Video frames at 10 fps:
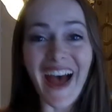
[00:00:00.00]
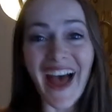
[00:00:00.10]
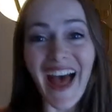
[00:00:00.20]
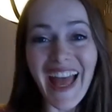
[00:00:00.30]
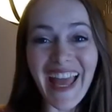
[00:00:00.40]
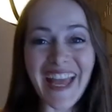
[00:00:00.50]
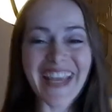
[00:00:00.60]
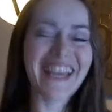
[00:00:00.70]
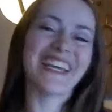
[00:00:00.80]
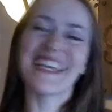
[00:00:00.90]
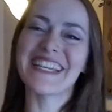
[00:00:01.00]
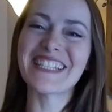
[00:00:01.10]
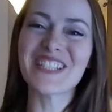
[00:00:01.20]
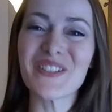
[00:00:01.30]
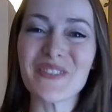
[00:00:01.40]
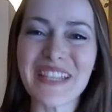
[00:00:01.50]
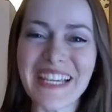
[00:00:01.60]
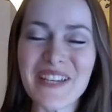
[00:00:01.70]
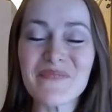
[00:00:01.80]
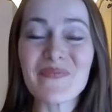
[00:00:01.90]
Hi, it's
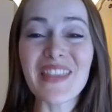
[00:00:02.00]
Julie.